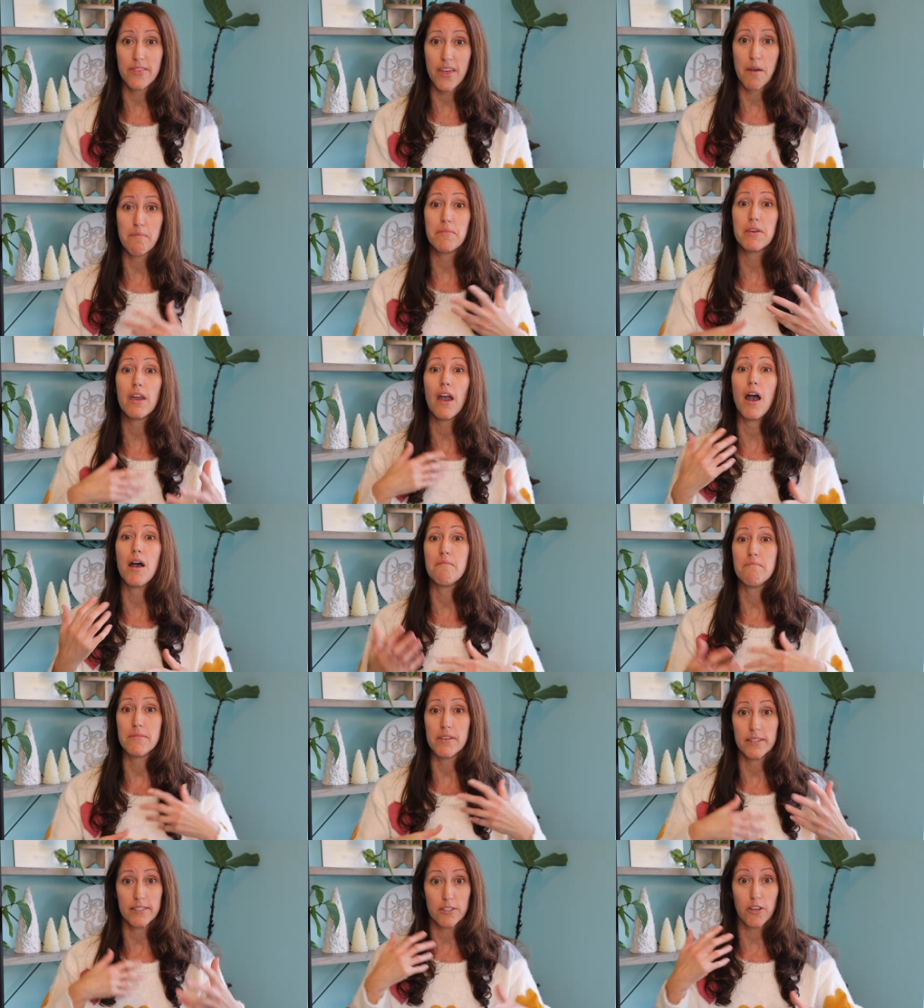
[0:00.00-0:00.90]
that
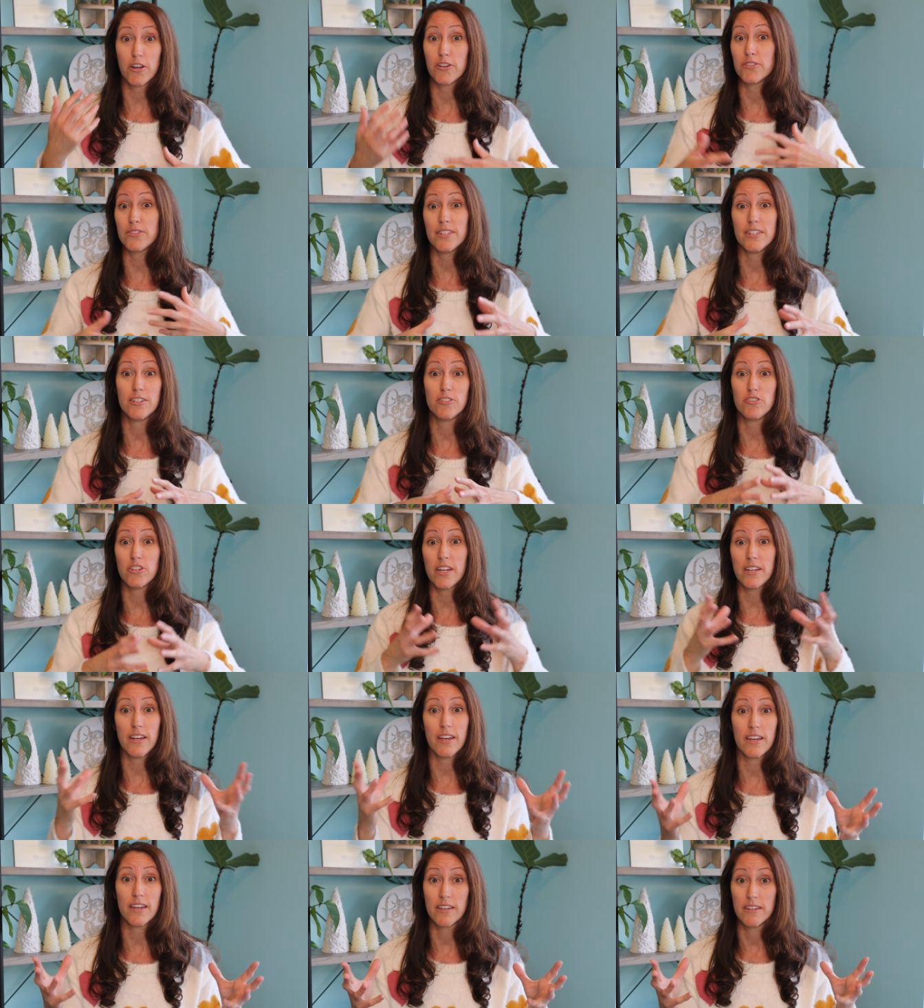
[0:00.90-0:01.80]
become this
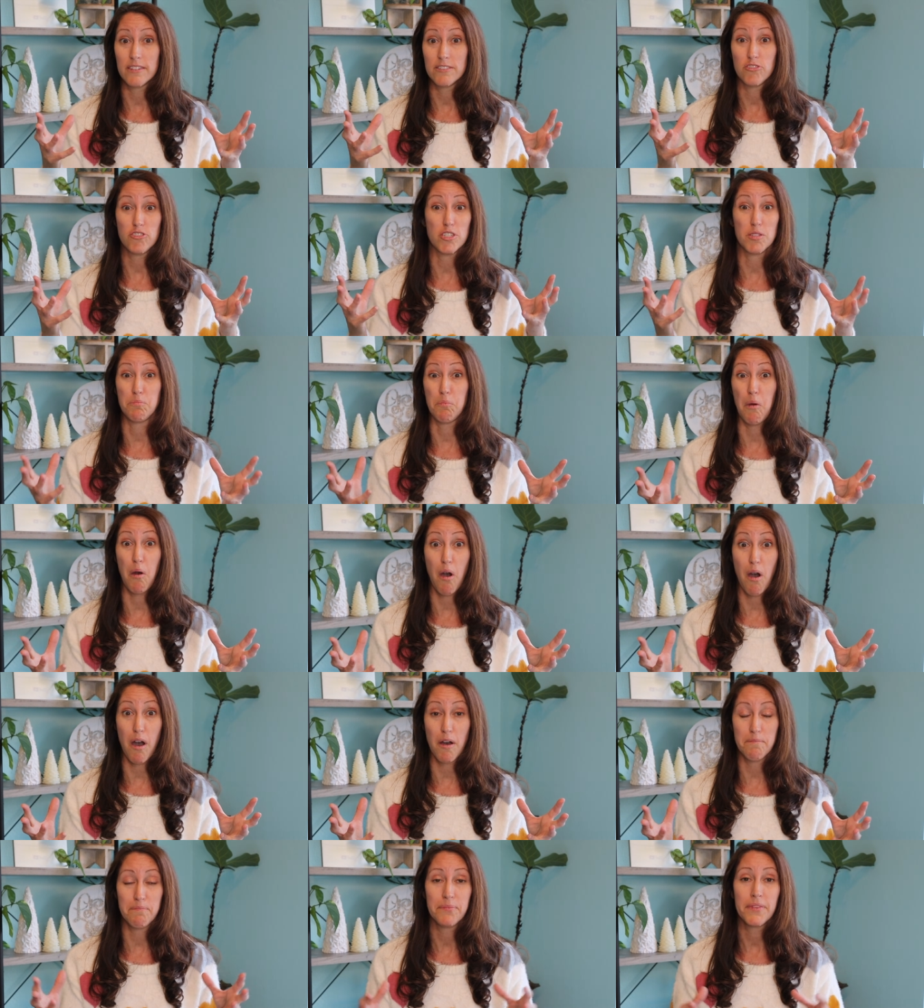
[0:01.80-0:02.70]
carcinogenic just
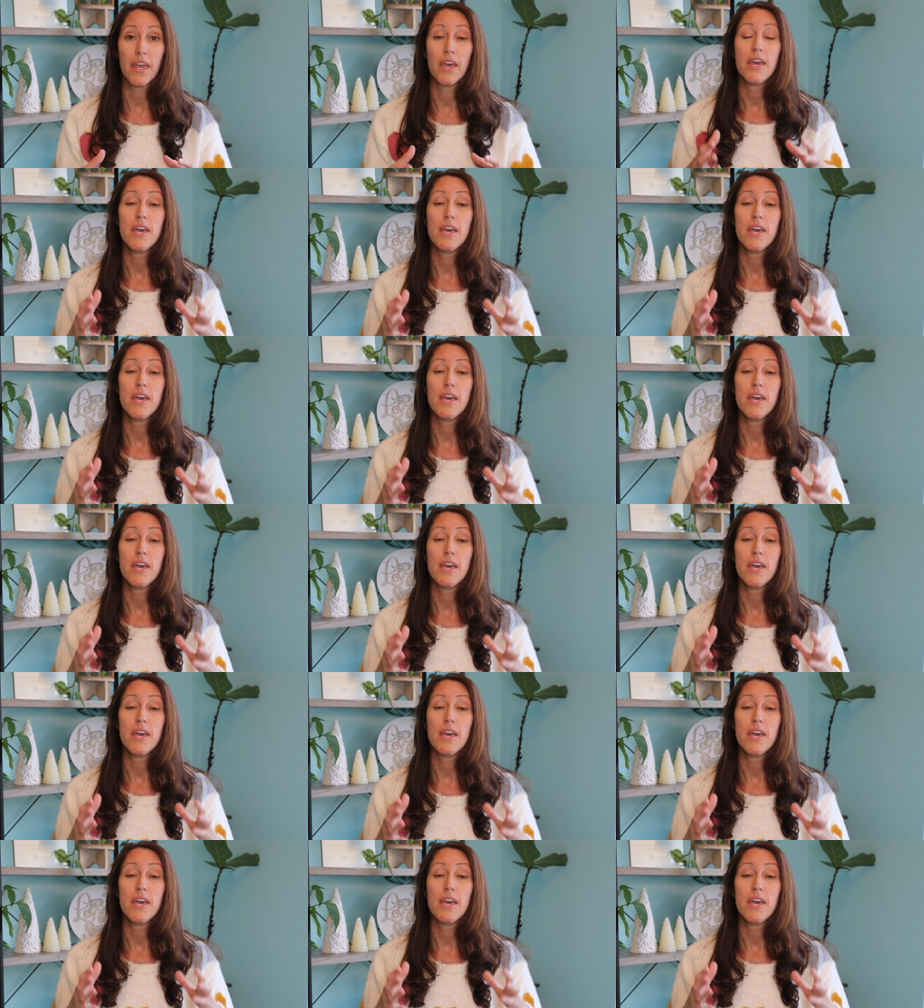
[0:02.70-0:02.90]
bomb.